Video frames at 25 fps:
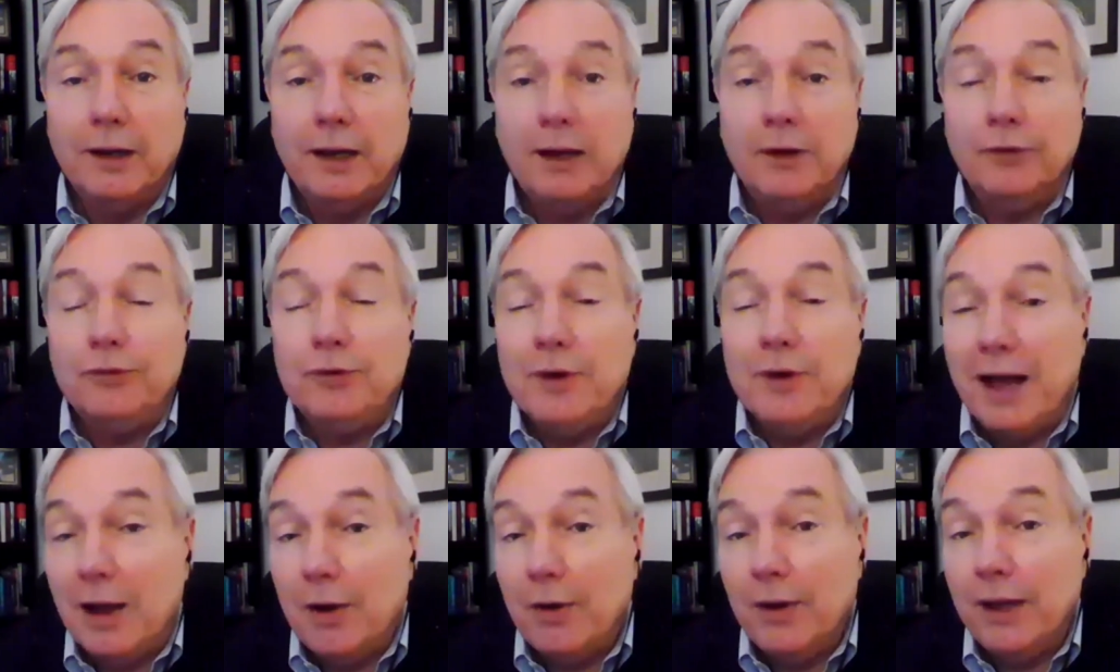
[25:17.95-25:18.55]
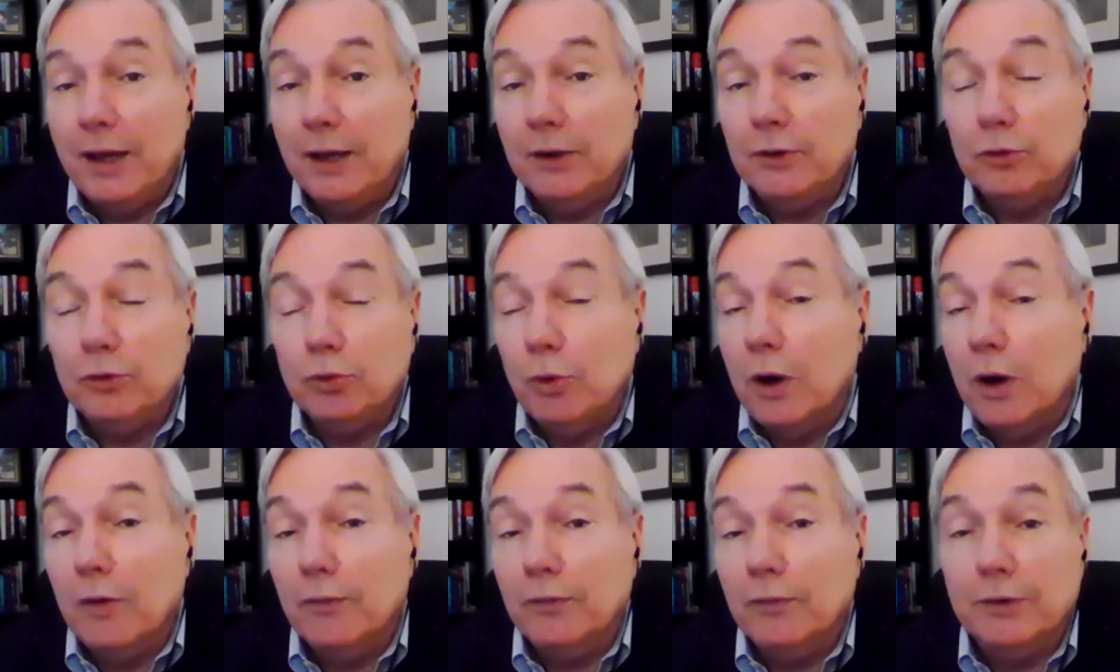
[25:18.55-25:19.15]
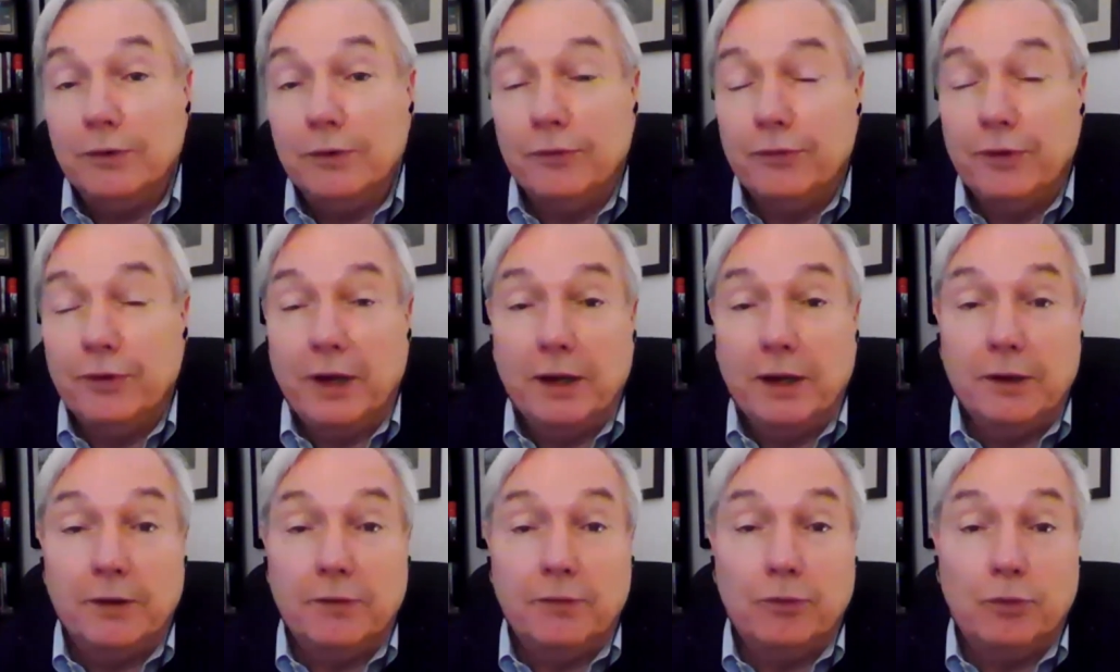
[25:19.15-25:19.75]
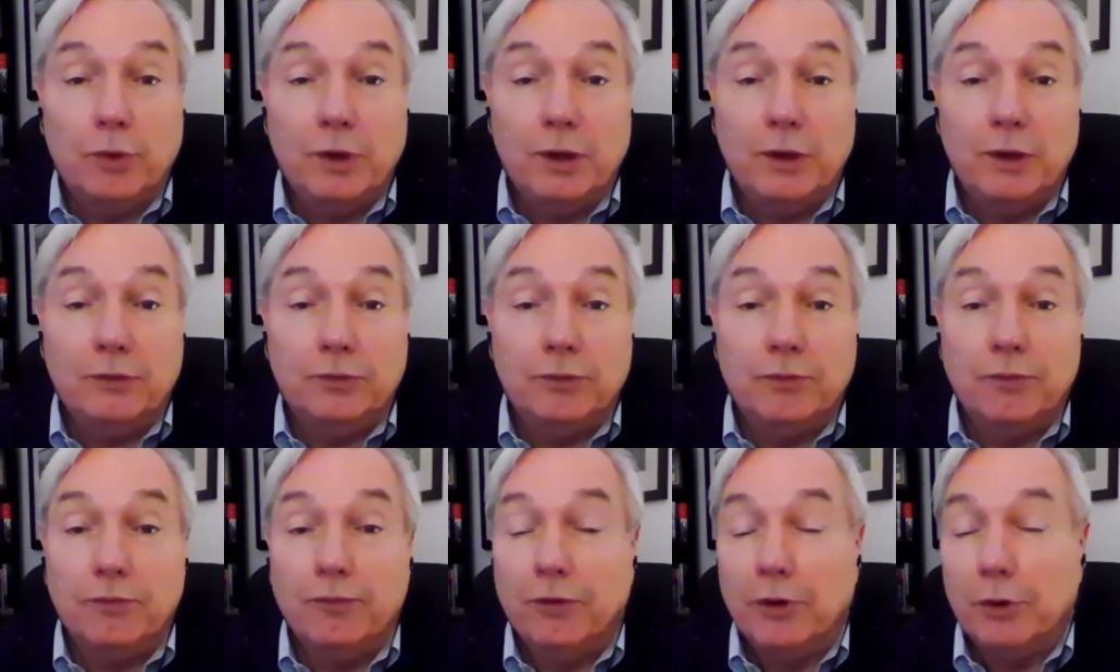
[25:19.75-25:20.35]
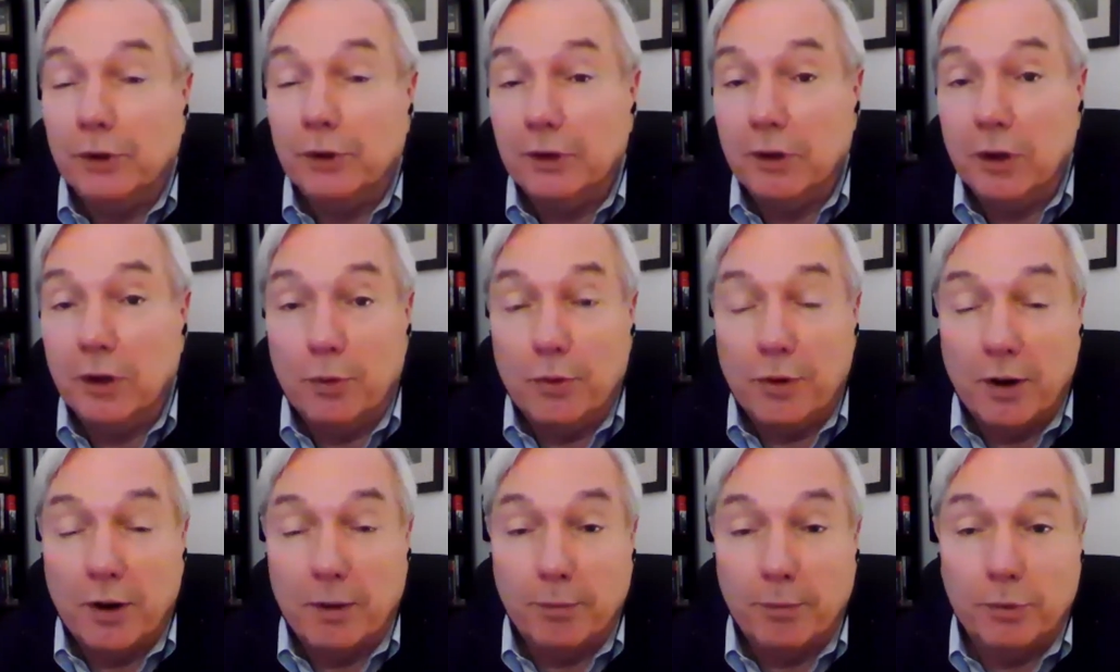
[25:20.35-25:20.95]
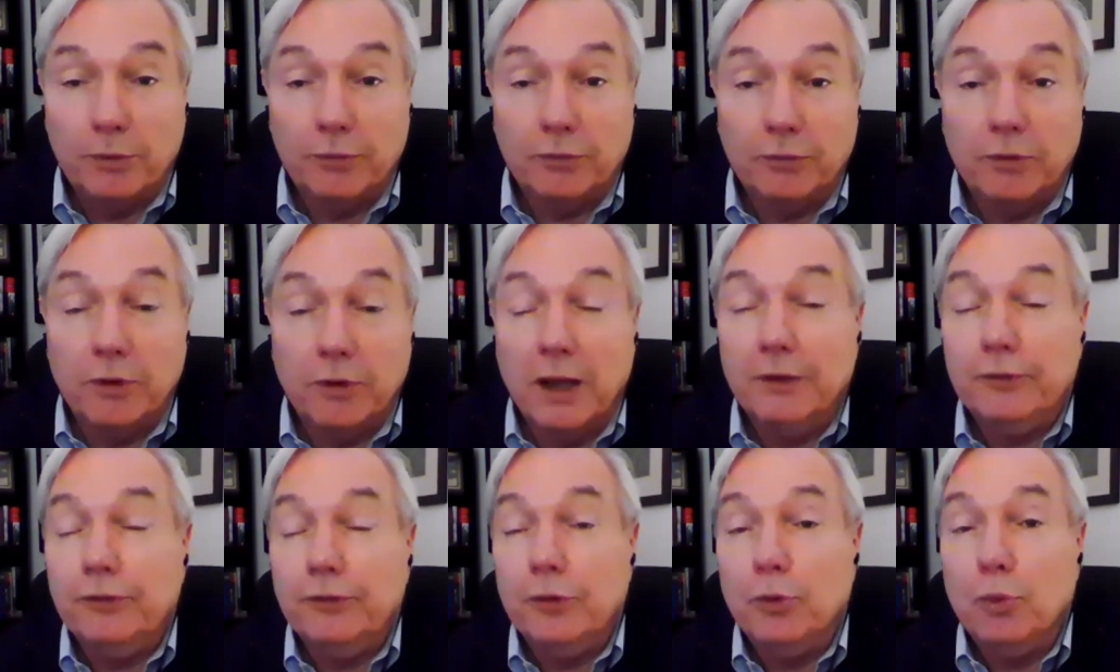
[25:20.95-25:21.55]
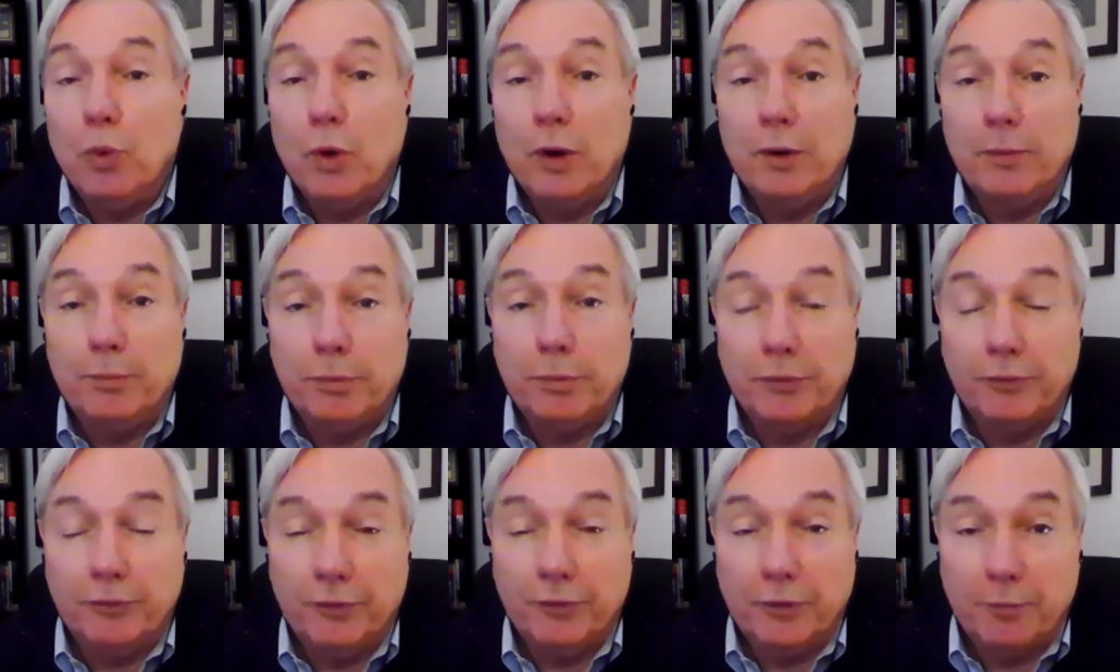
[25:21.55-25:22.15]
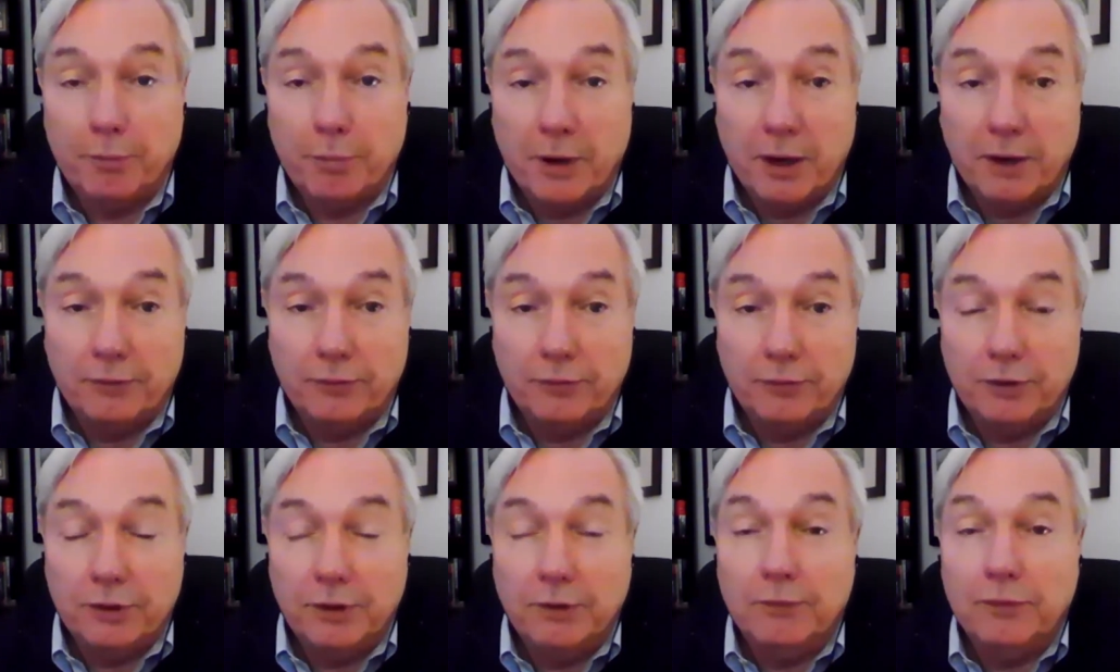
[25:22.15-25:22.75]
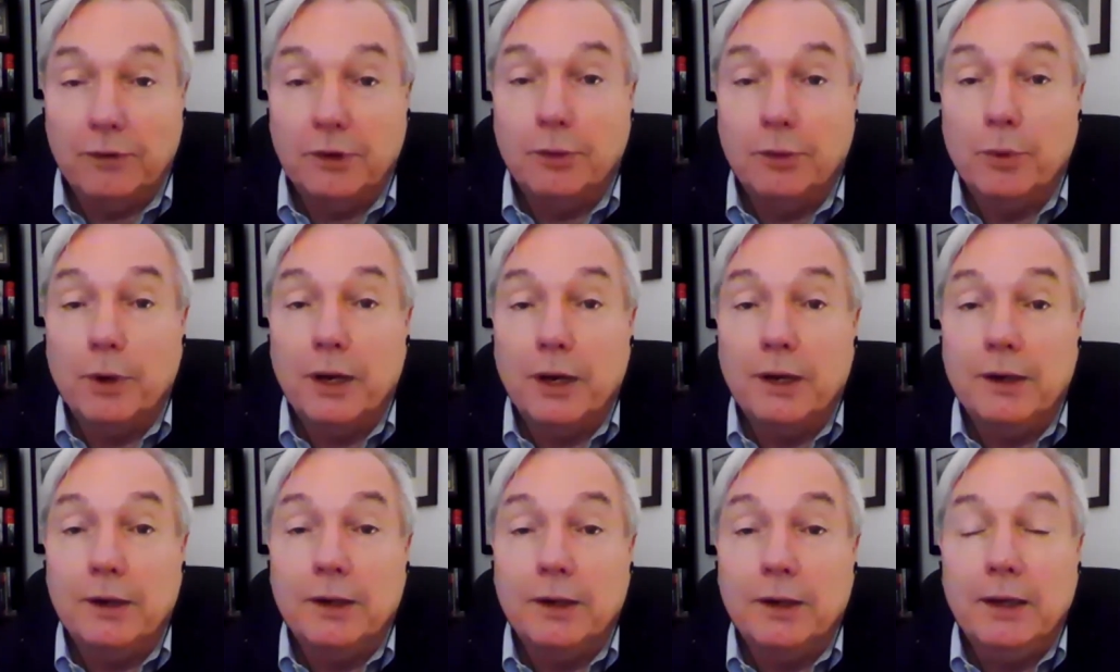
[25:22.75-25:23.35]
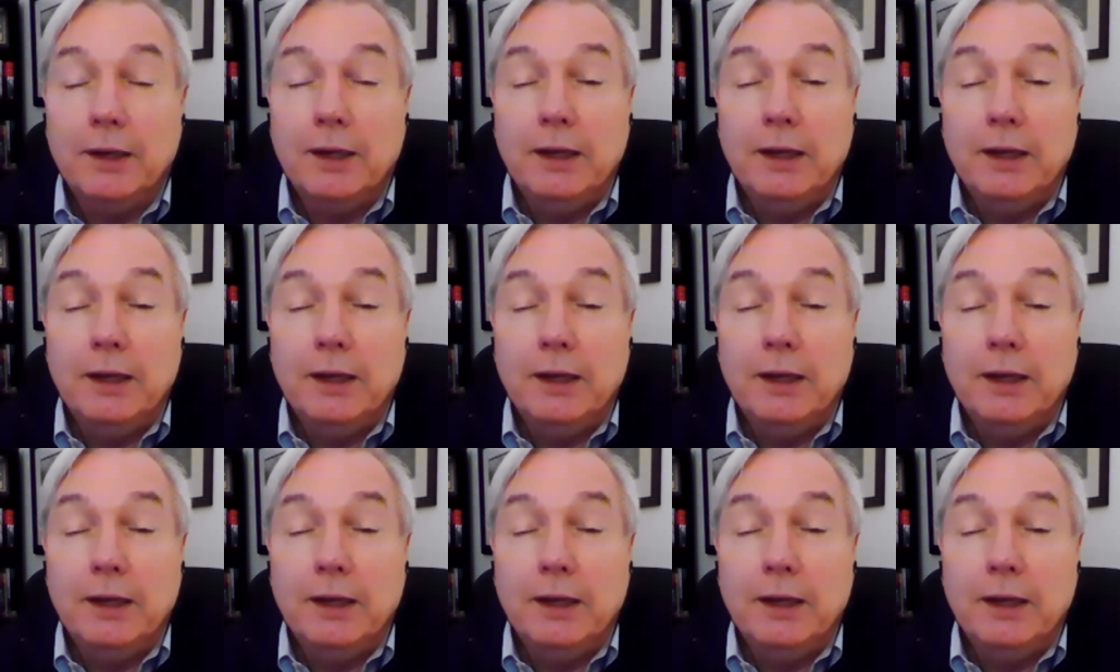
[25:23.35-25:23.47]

has now had 12 consecutive weeks of very low numbers, less than 1% positivity rate.